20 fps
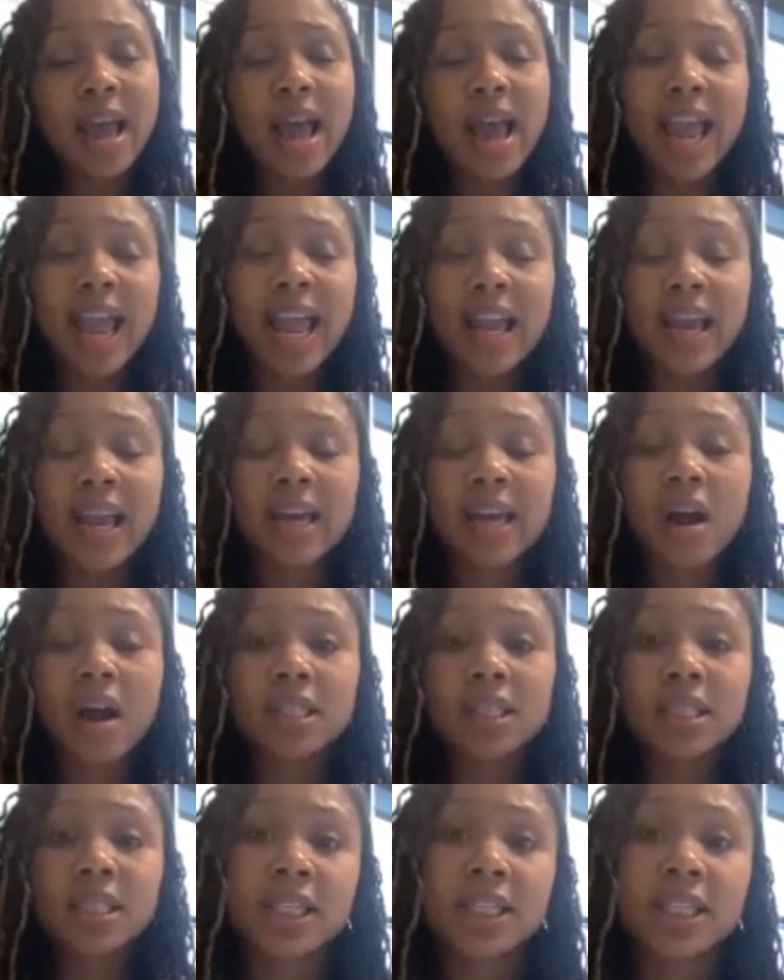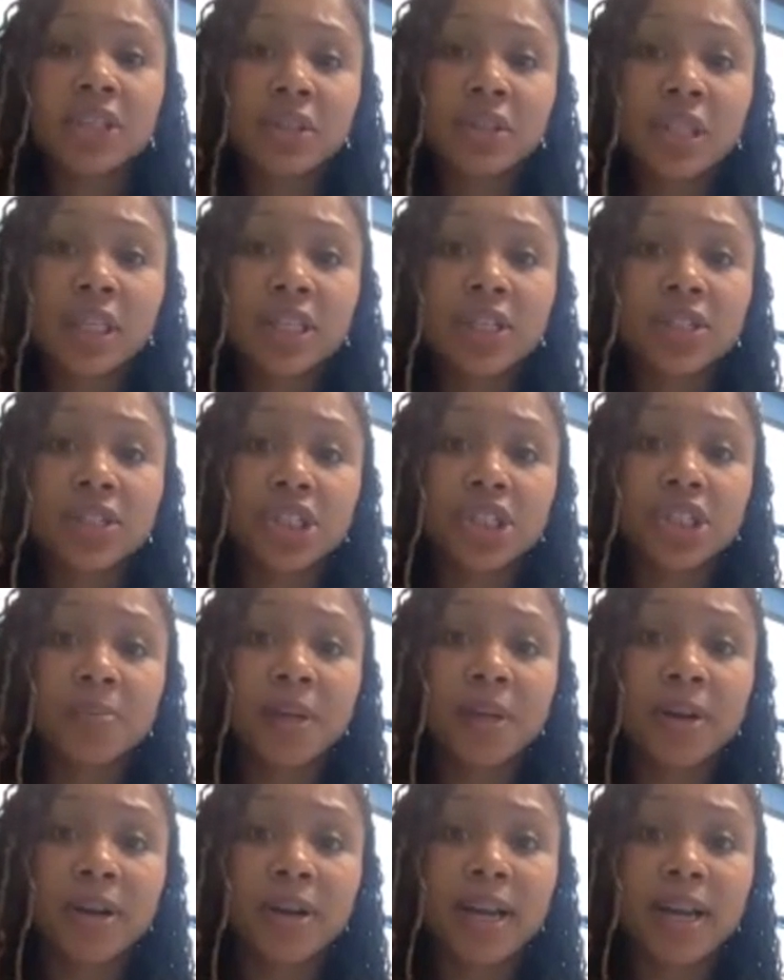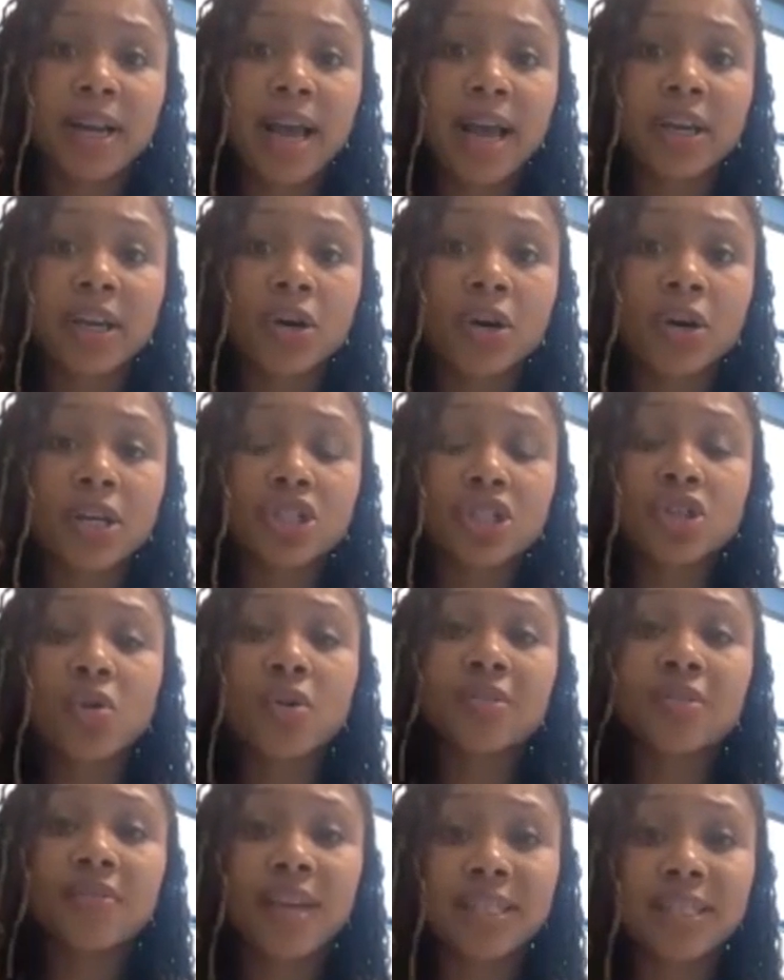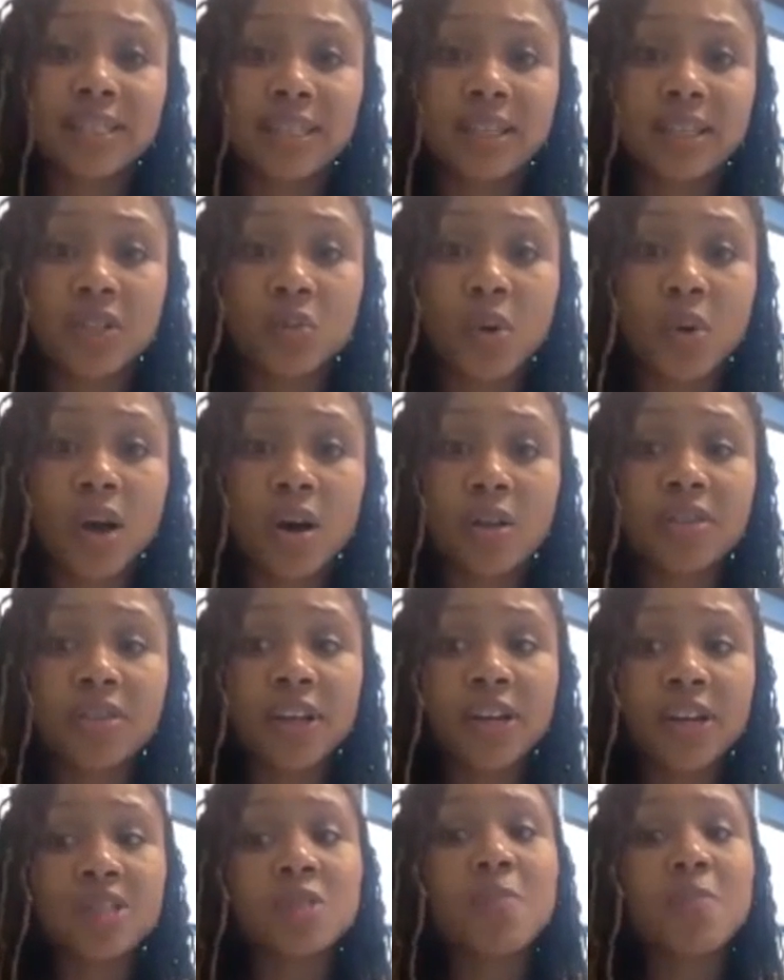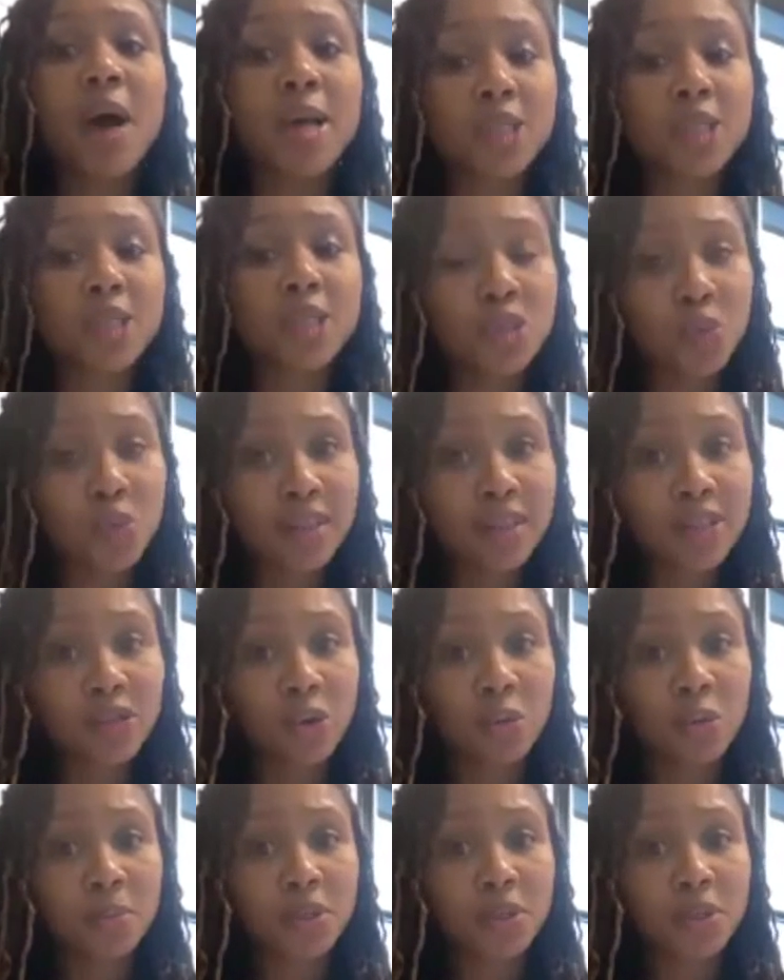And our senior leadership here at Geico is so invested as well. They're sponsoring this group as